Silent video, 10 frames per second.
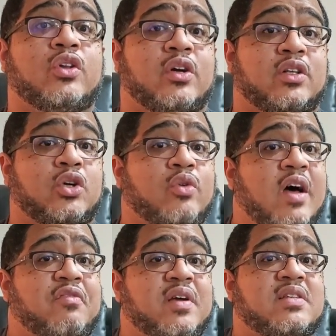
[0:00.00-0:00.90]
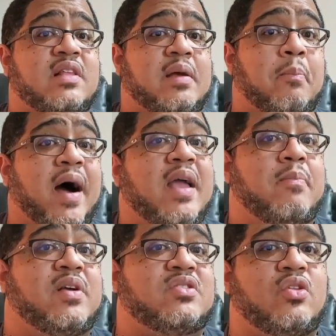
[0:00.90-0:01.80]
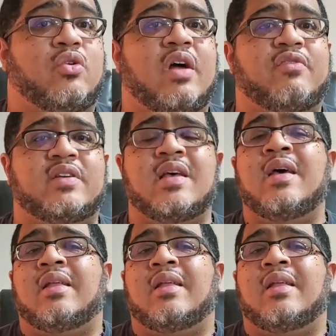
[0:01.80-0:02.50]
Look at the graphics. Like buy it because of the graphics.